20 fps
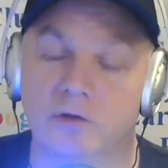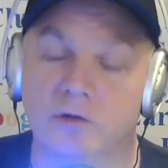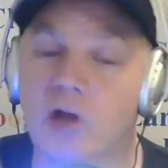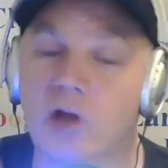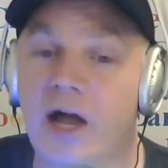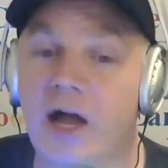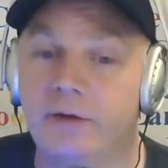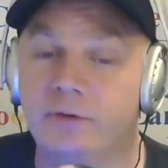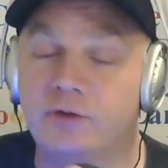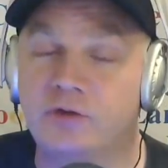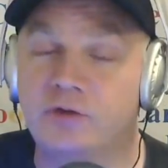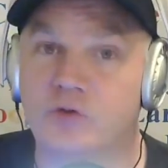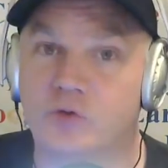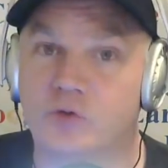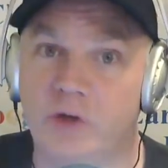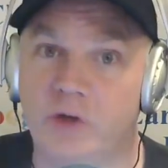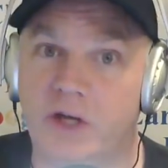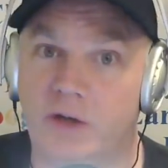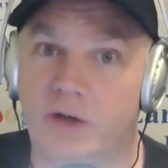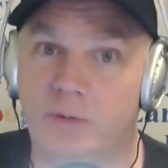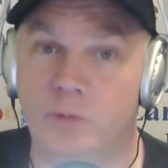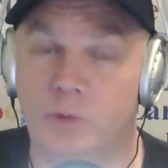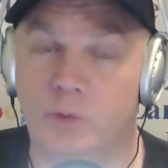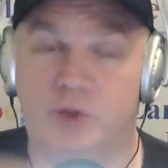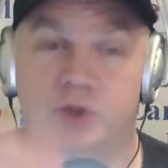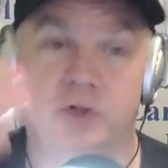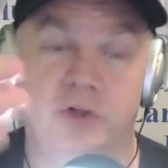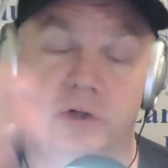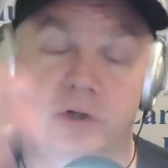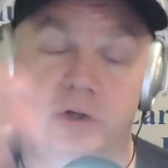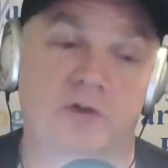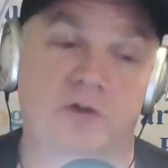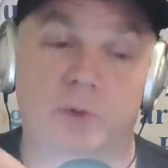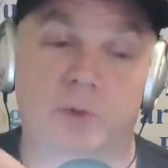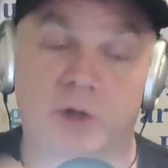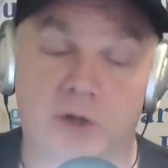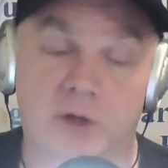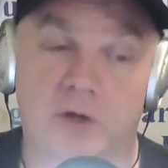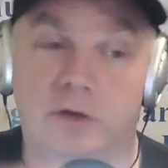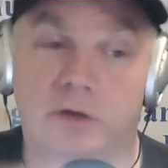live stream, which should have just
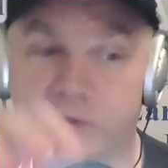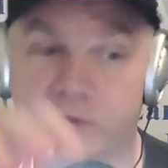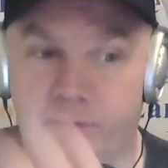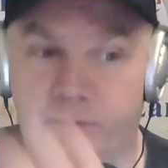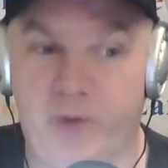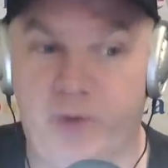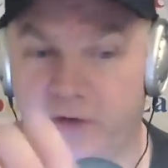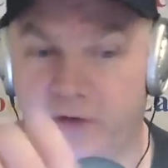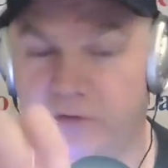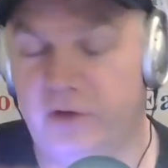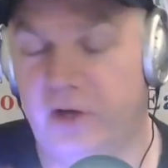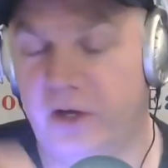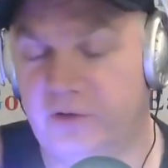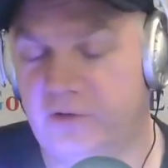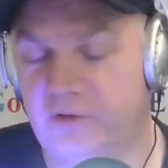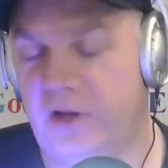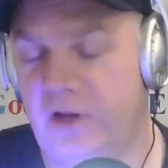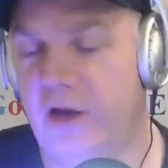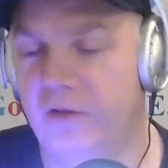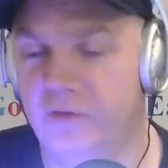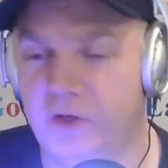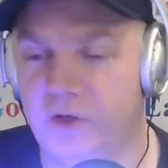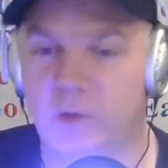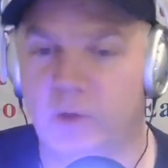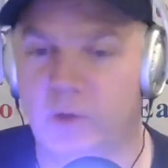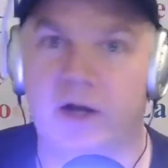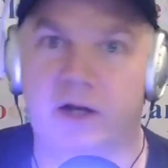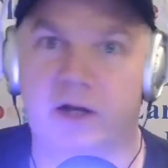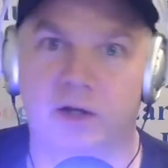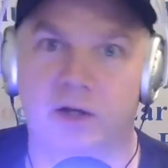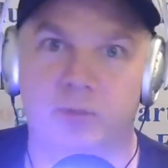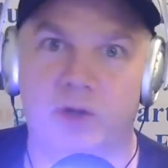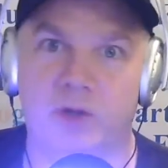been called SpaceX Heavy Rocket,